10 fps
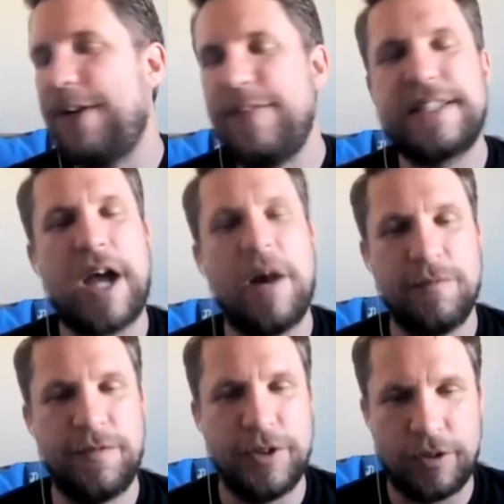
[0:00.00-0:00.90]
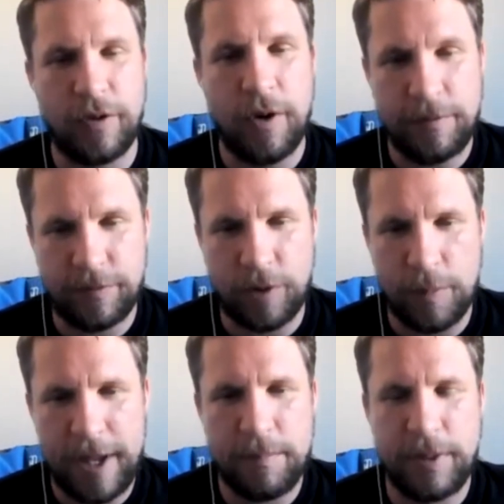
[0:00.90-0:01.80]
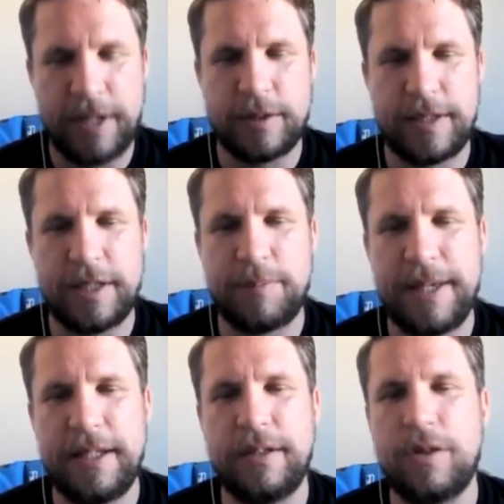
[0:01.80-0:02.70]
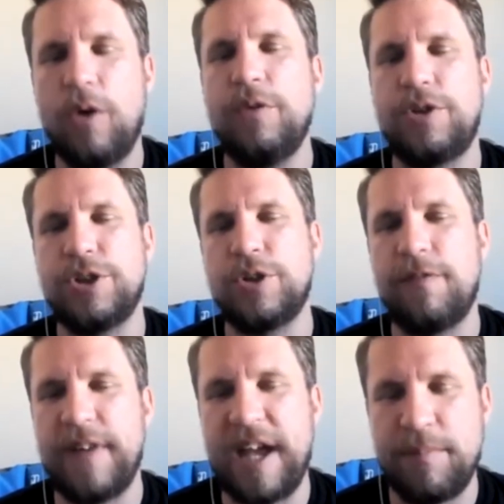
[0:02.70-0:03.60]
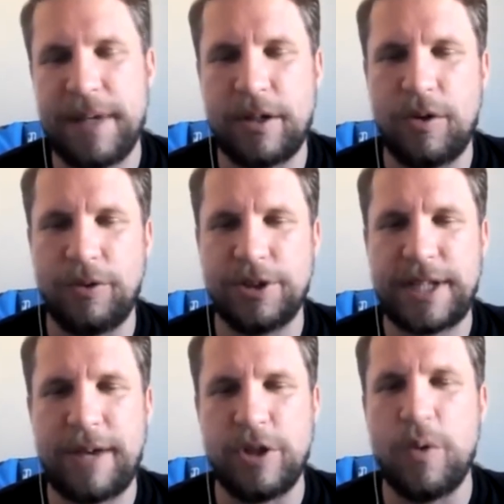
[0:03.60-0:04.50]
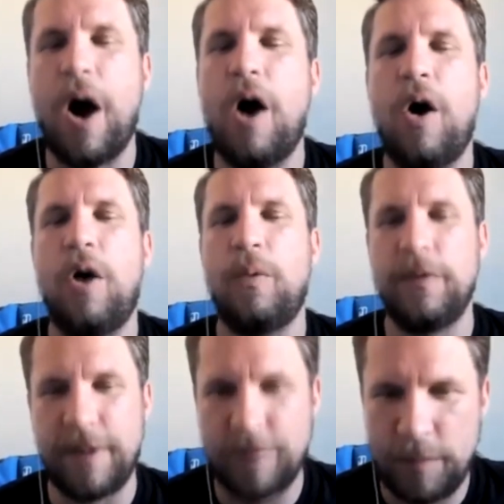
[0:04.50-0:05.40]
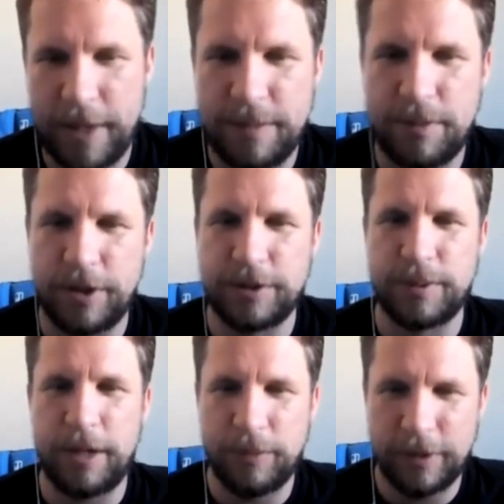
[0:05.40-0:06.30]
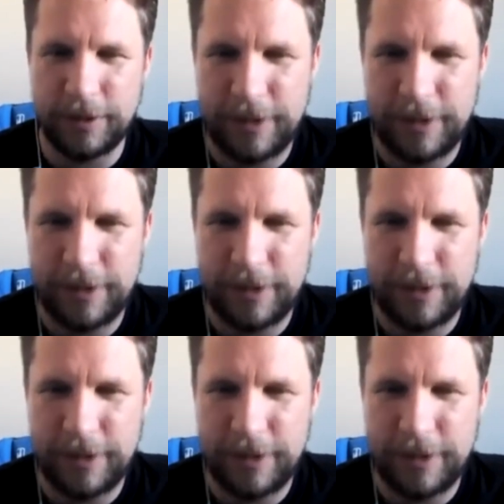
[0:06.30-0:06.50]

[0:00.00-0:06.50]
there is comfort derived from it, but it's it's being conscious of it and being conscious how you are with other people as well.